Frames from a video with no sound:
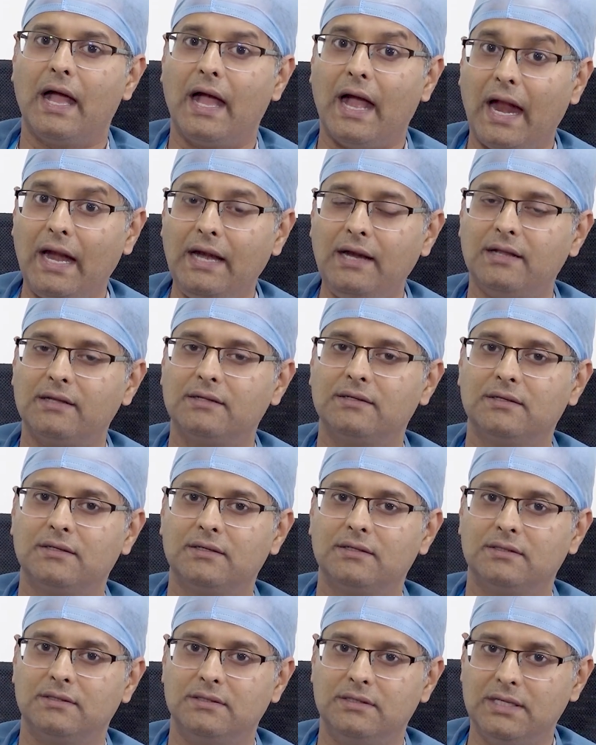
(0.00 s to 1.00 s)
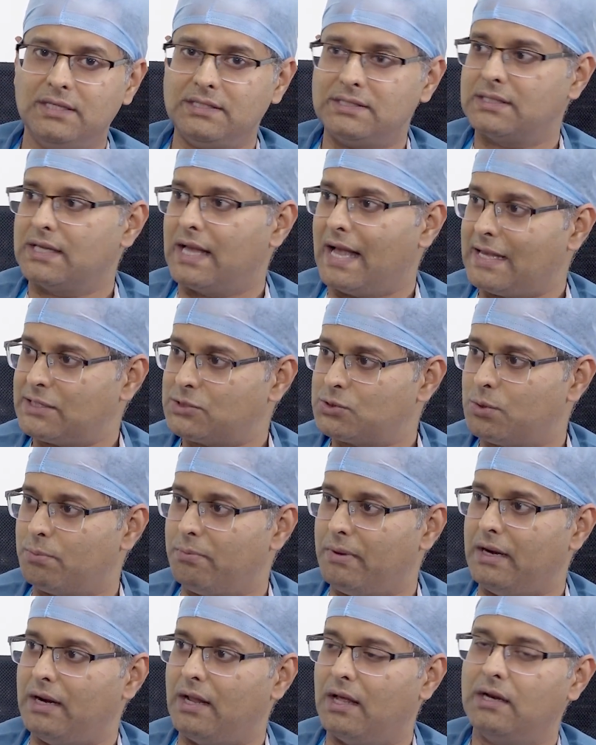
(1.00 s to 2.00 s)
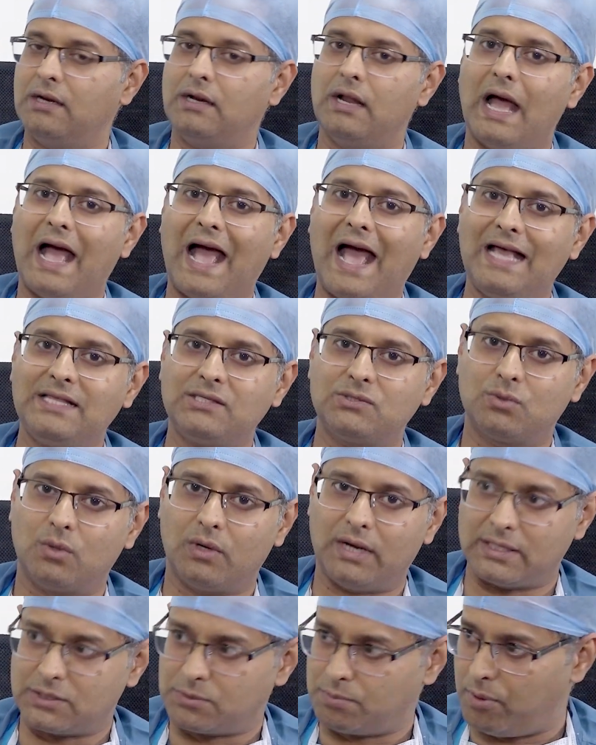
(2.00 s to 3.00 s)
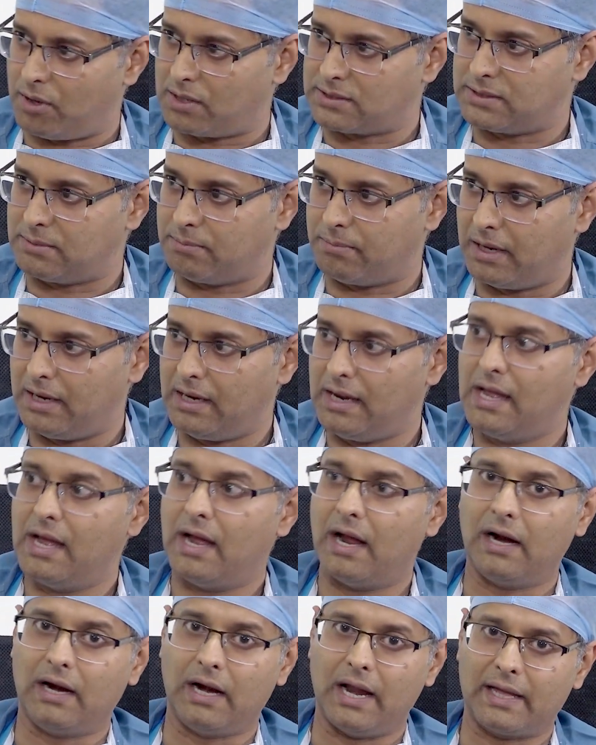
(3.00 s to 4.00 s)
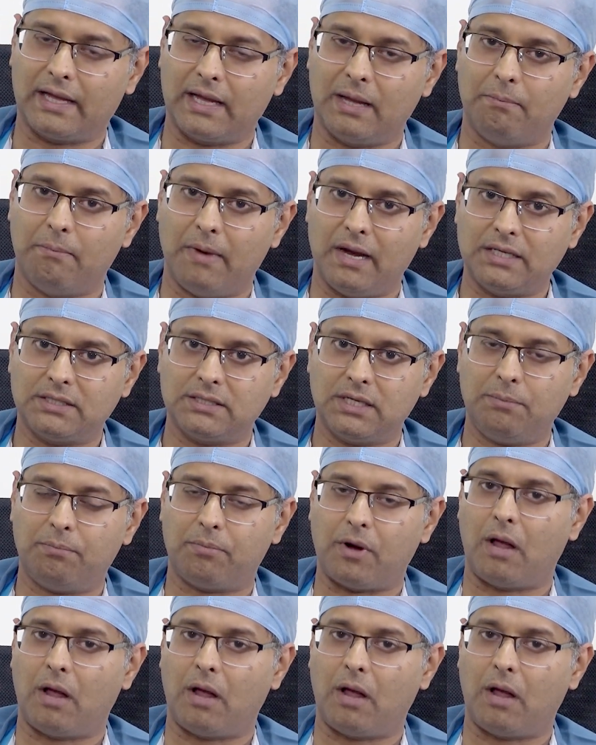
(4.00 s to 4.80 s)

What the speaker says: And this has to be done as soon as possible, and like I mentioned,